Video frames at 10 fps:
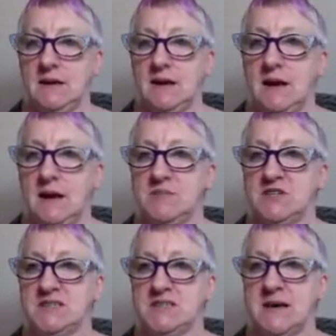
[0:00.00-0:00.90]
I'm
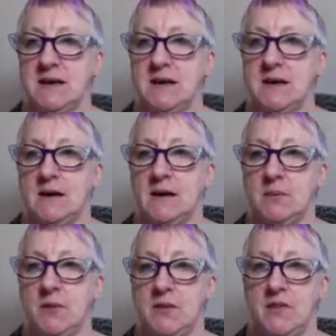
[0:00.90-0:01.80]
just going to
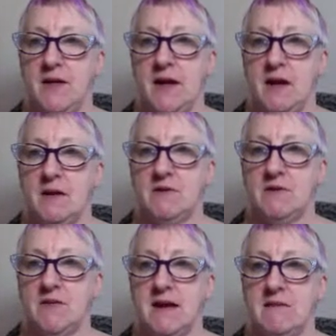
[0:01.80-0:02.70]
put that over
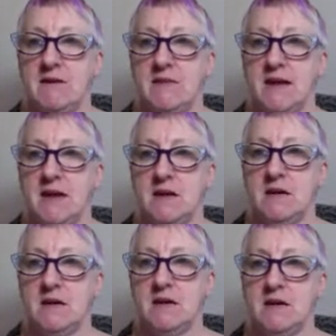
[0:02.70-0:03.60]
there, I
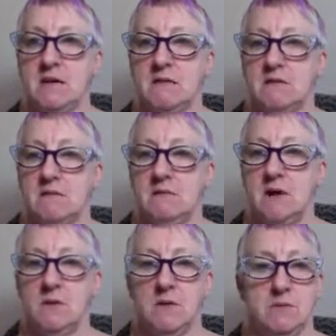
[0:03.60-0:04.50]
think.
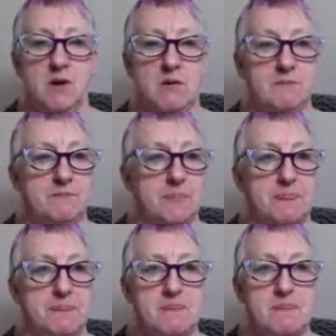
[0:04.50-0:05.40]
No, I'm not.
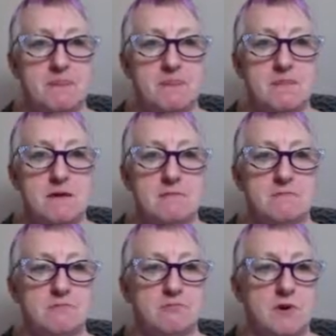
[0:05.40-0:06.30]

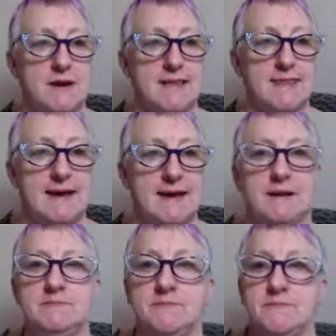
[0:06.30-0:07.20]
Right
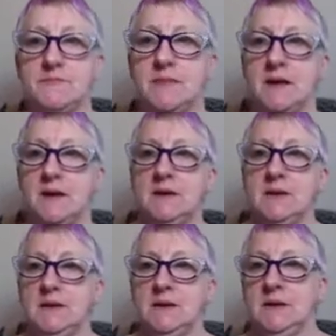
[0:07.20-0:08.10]
then.
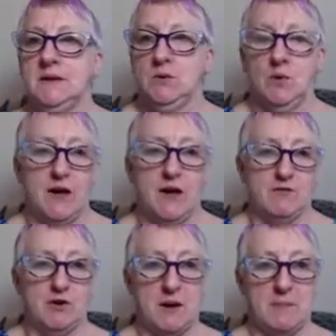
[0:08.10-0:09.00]
We'll wait for
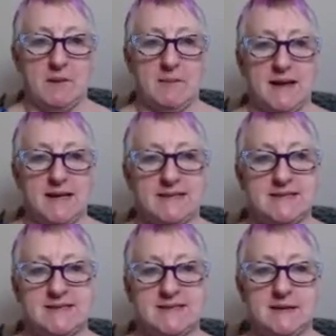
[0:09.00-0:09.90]
a couple of minutes.